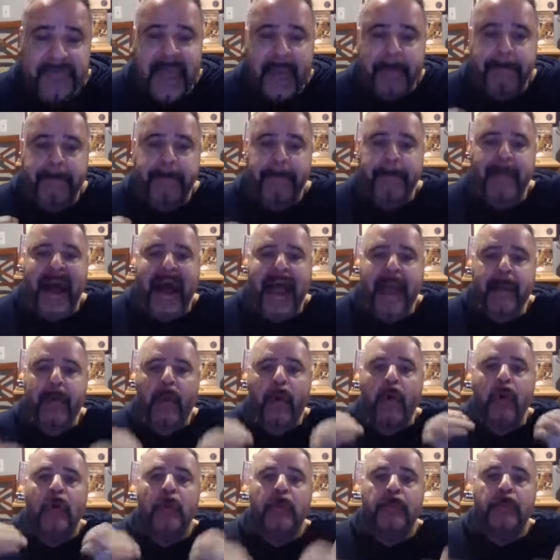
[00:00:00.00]
that
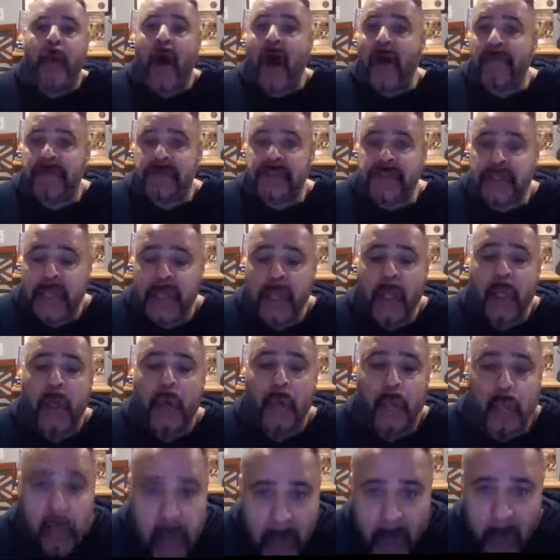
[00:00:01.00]
Bible prophecy
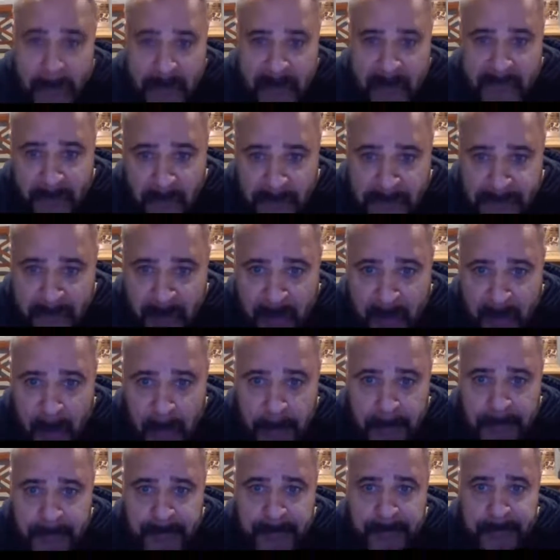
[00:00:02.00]
will be
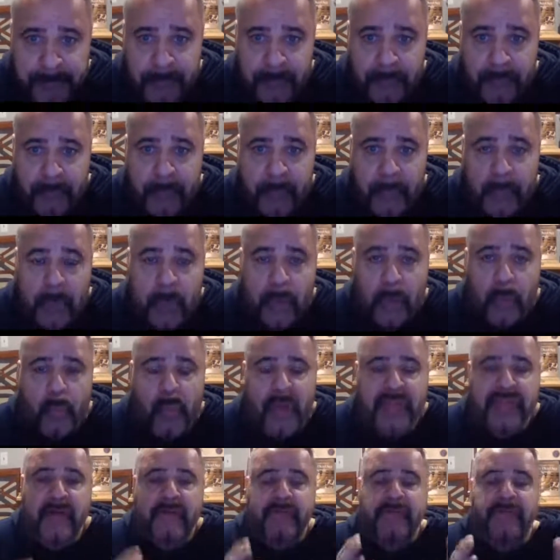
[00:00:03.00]
fulfilled
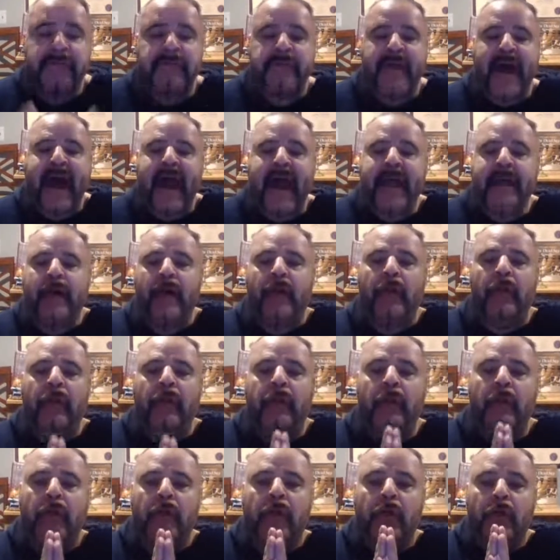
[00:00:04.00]
when the
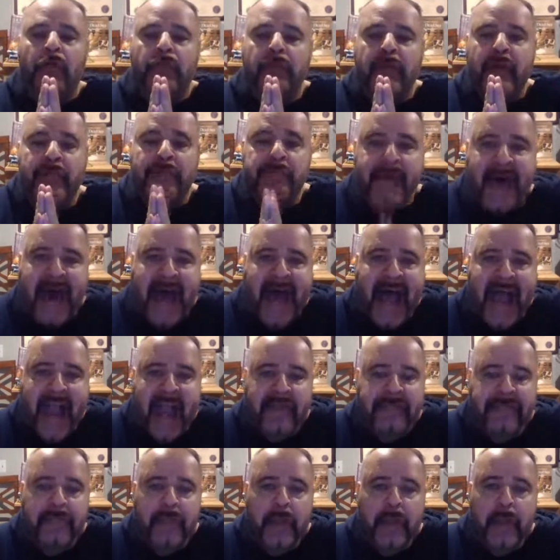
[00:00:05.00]
final
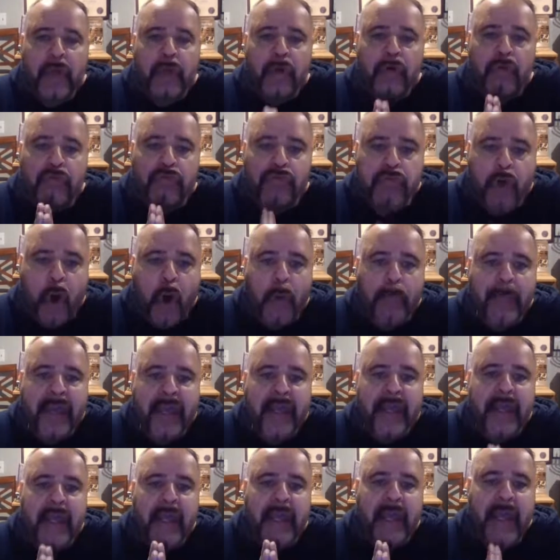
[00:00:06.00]
revived
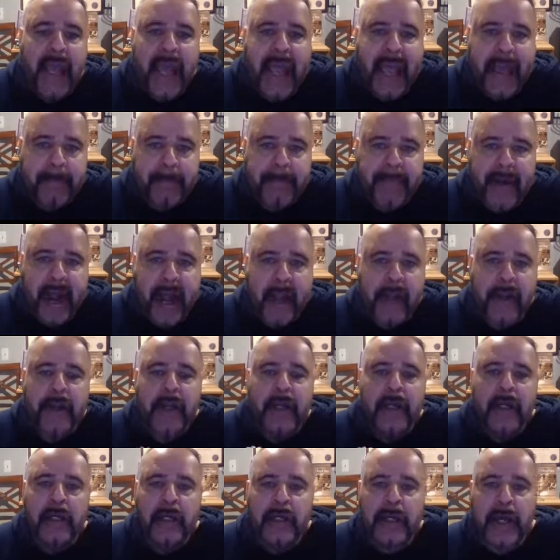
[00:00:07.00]
Roman
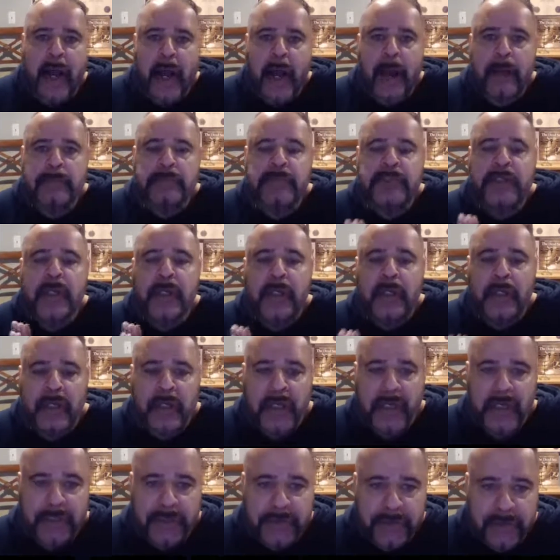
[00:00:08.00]
Empire comes
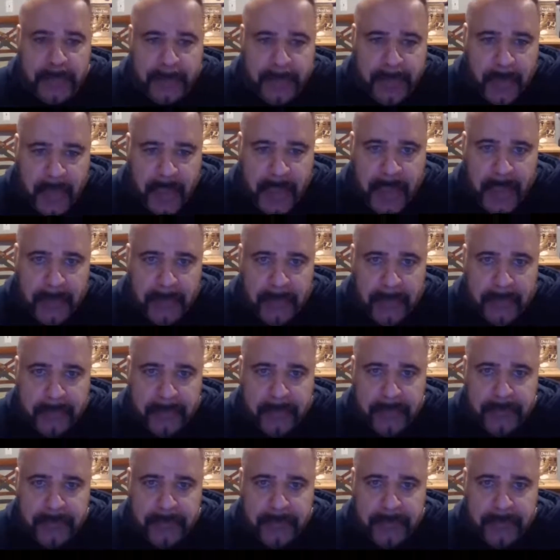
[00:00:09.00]
into play.